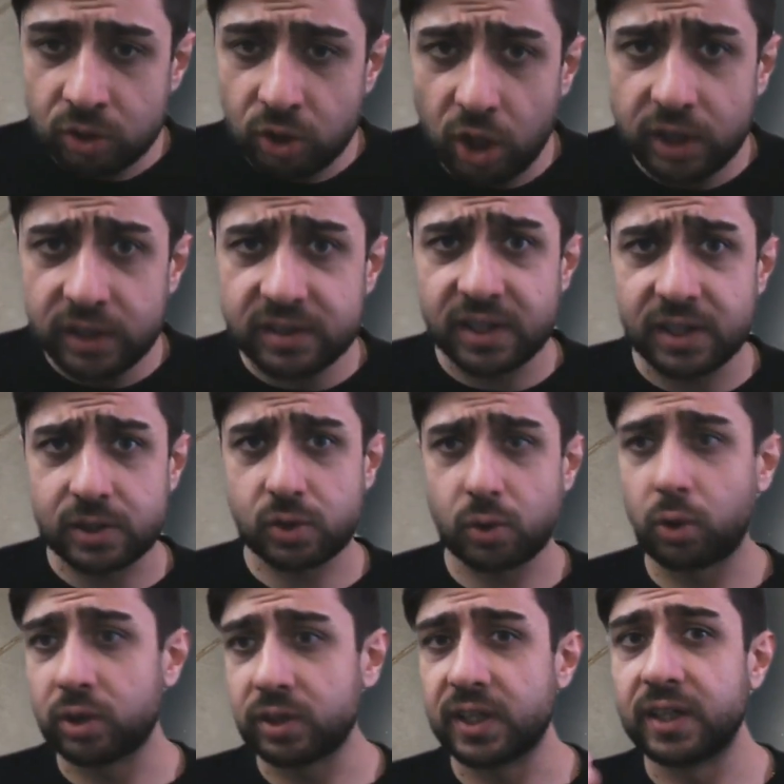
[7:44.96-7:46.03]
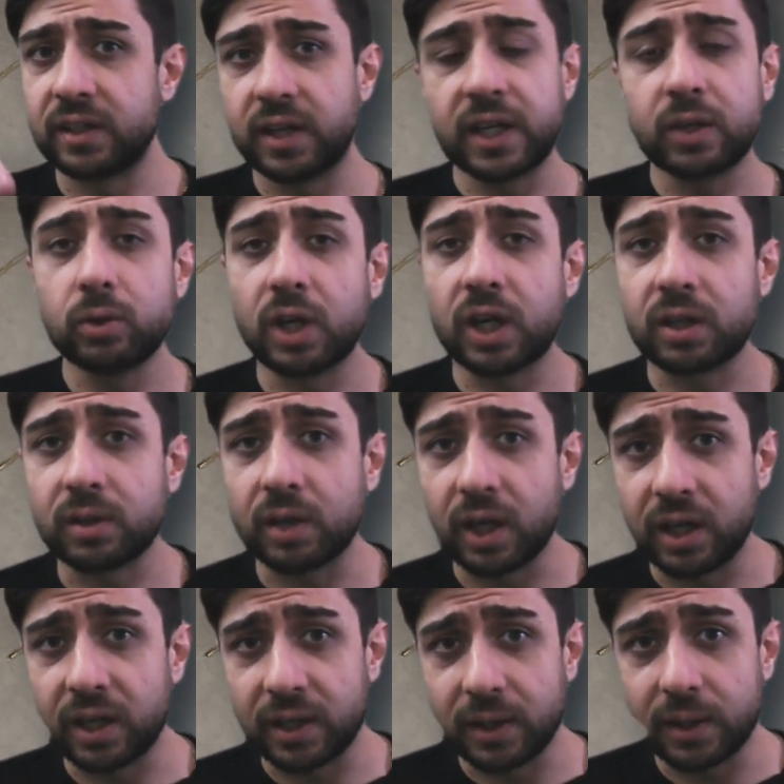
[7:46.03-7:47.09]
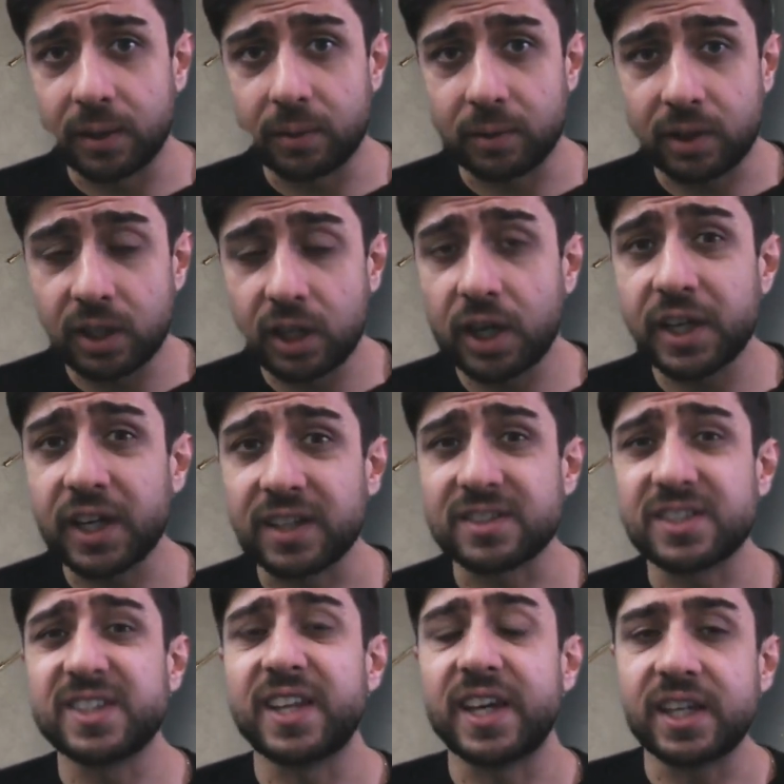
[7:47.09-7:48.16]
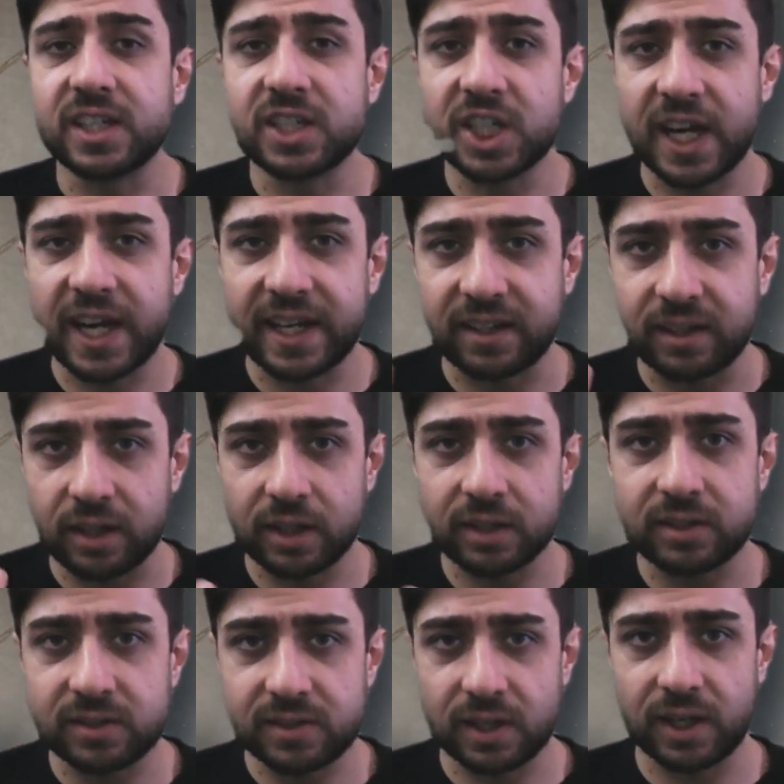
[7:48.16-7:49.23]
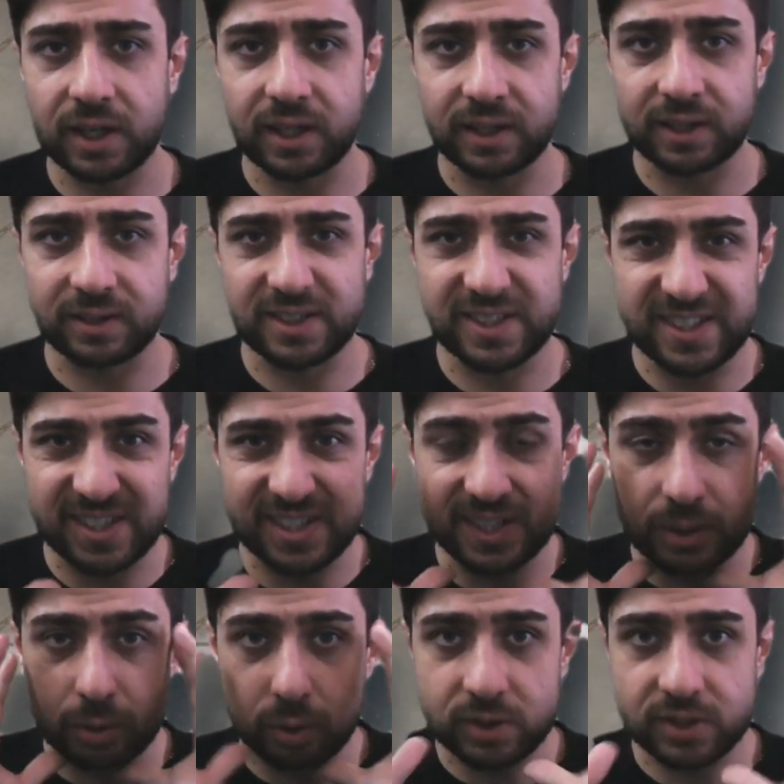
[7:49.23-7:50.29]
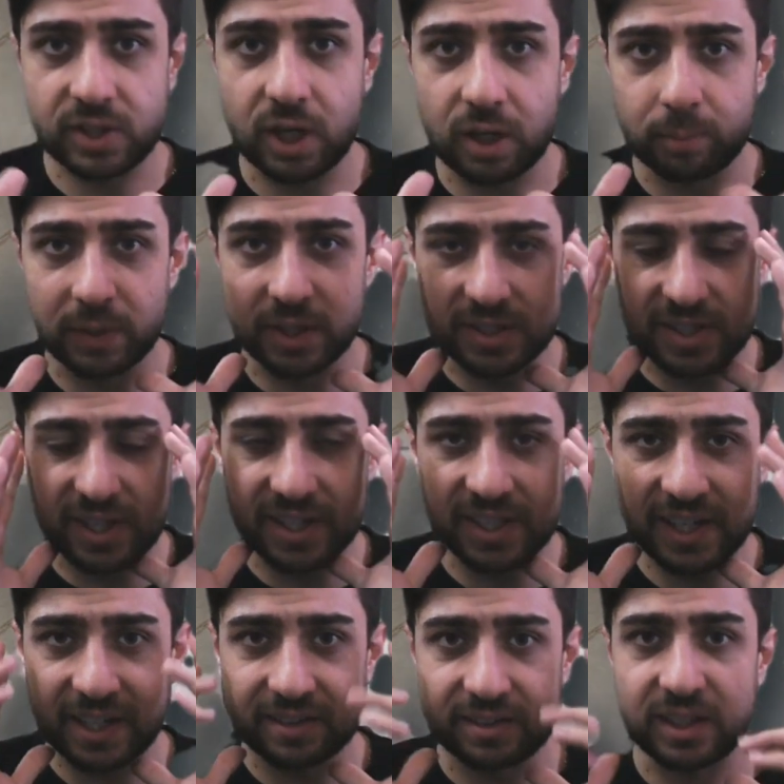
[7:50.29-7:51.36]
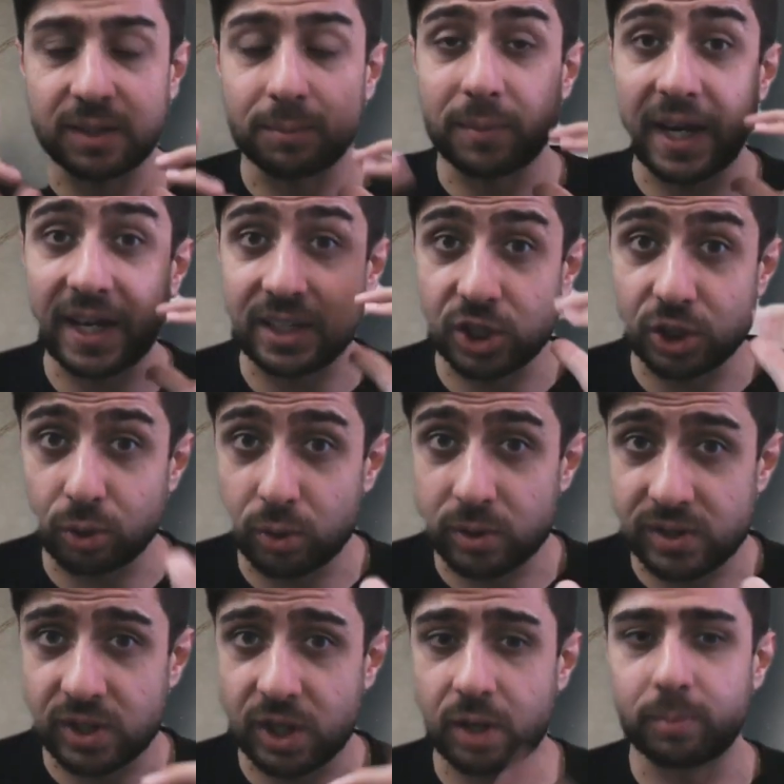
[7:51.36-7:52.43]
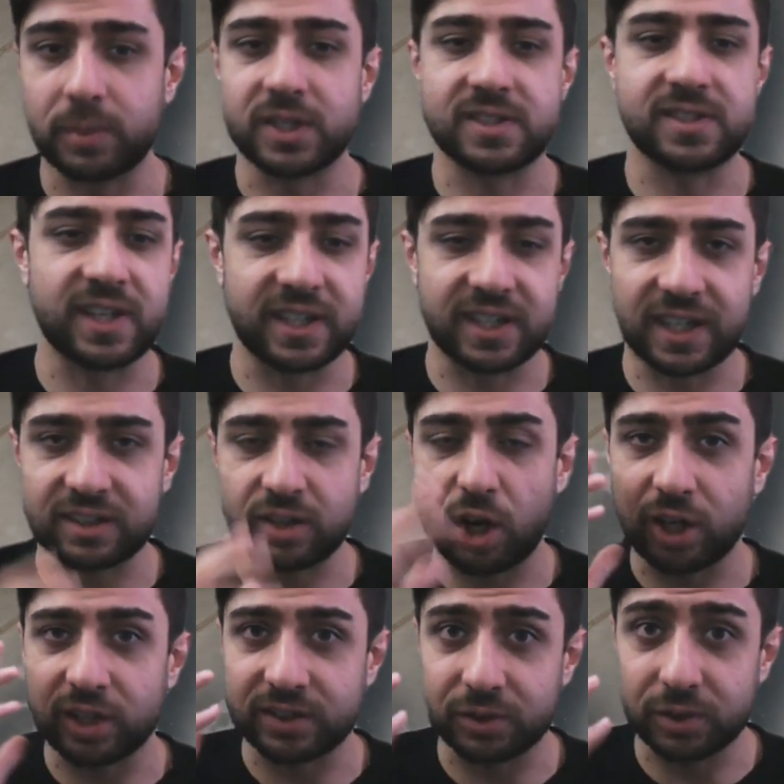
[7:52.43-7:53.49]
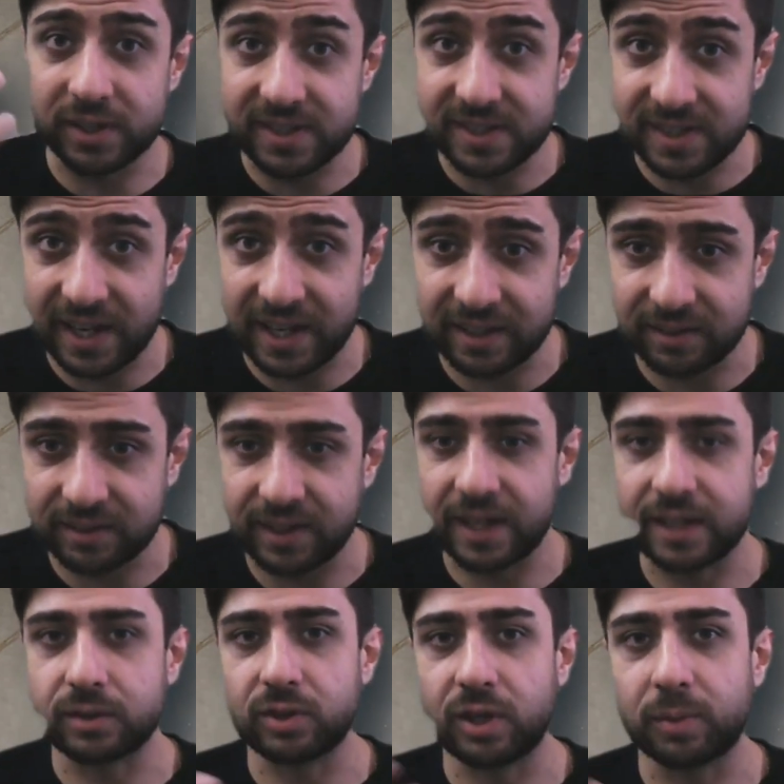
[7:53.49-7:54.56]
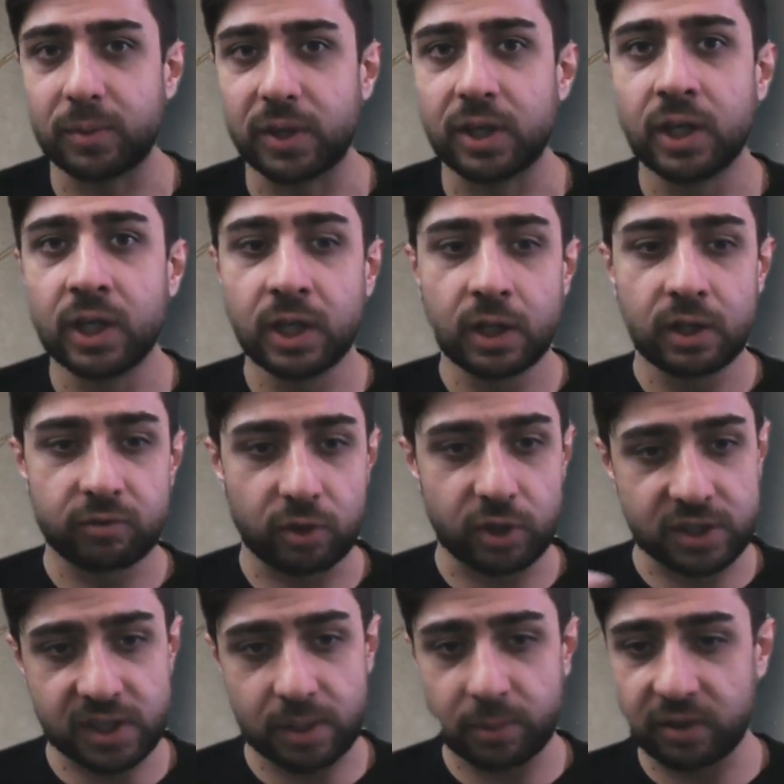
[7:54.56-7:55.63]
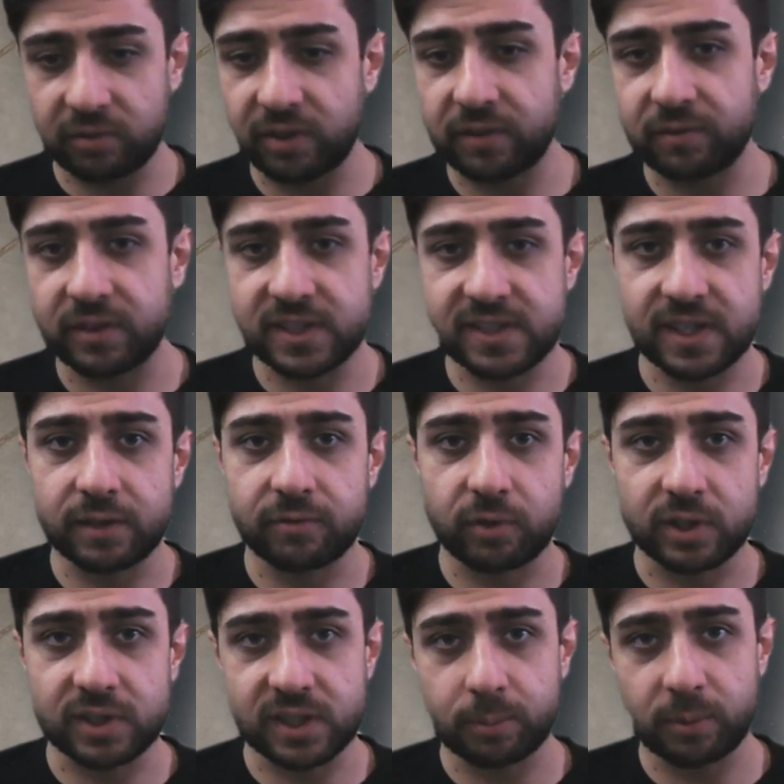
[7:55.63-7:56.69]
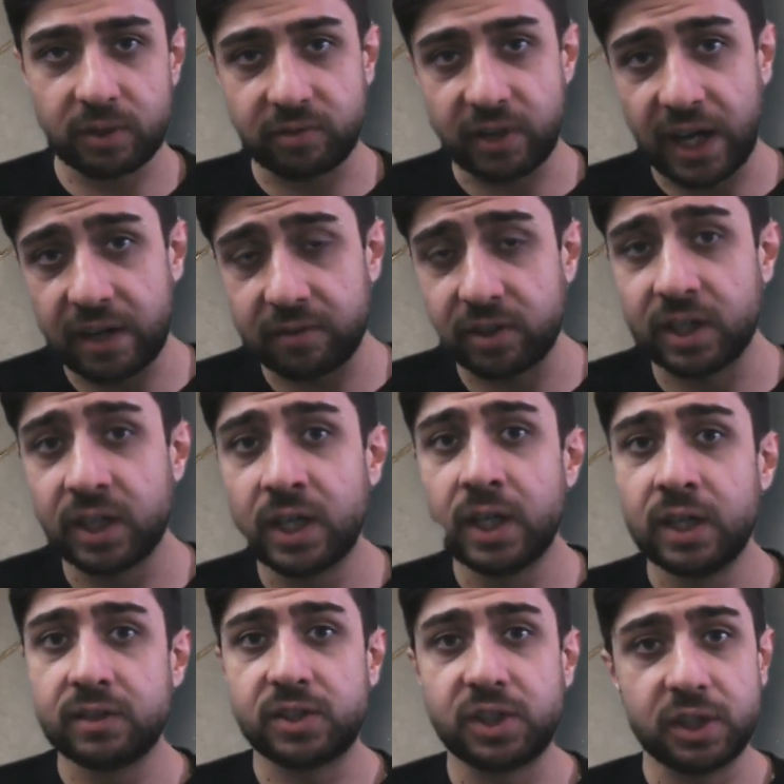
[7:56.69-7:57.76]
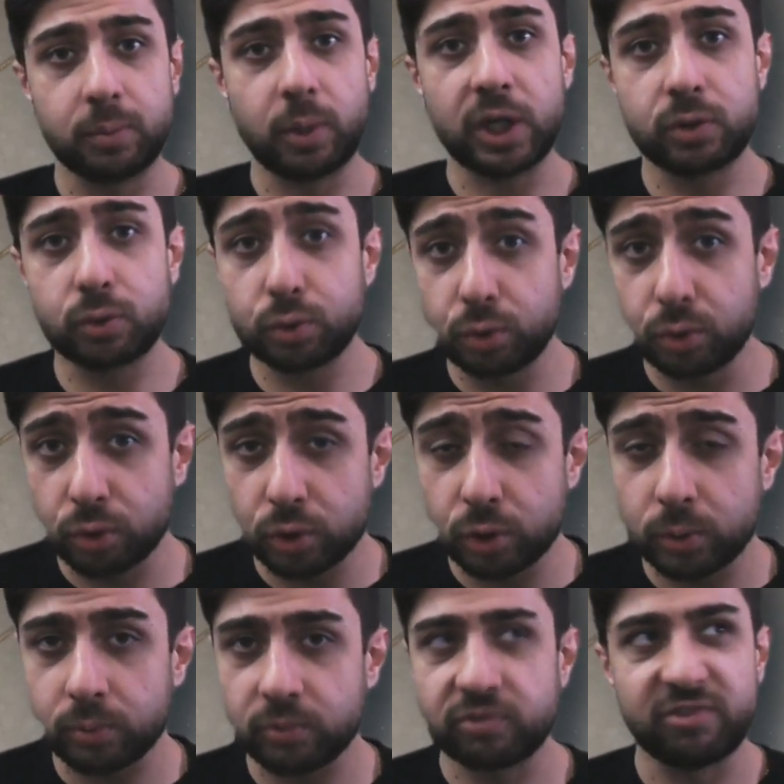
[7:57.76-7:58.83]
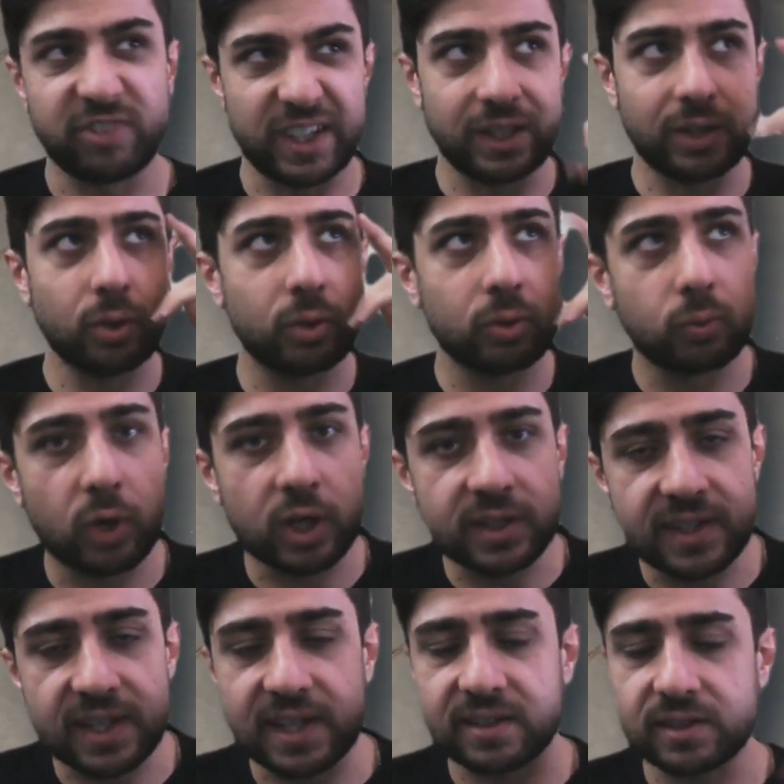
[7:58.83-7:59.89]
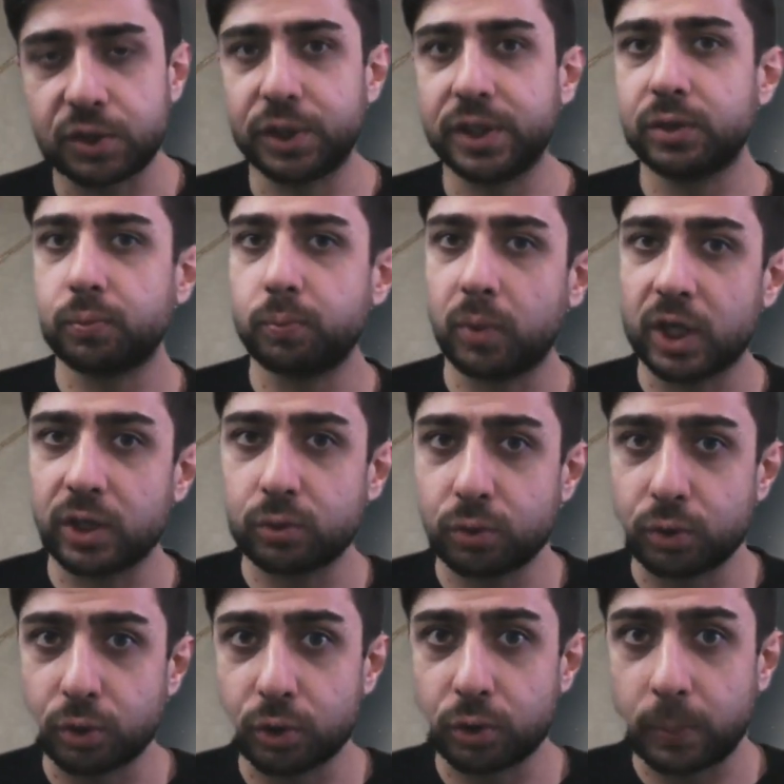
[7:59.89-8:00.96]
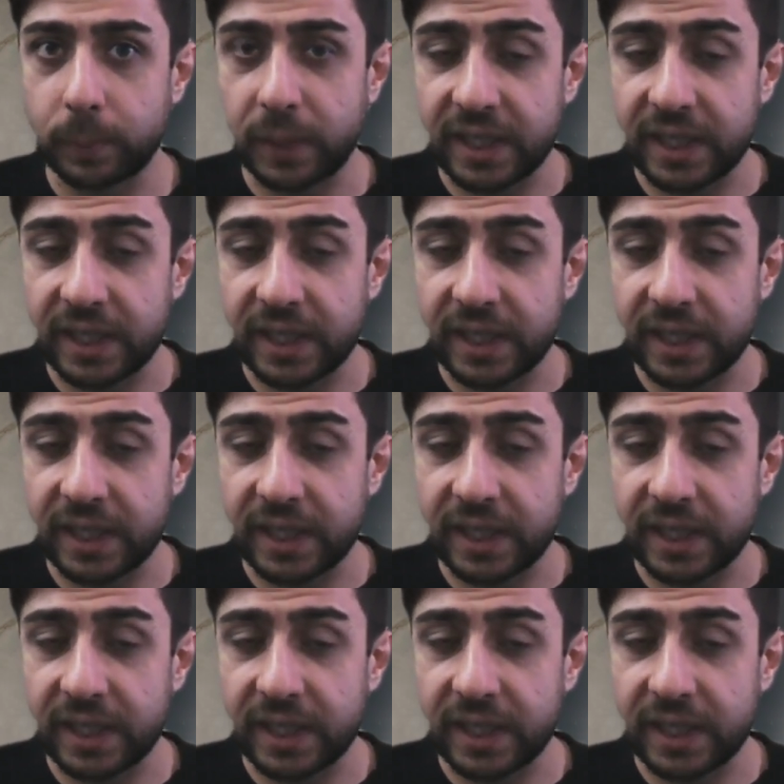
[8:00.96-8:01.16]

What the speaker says: doctors or the regular clients, they cannot see those numbers, they can't imagine those numbers, they can understand that number. For example, when we say, for example, we have a 3x2 room, we know what that 3x2 room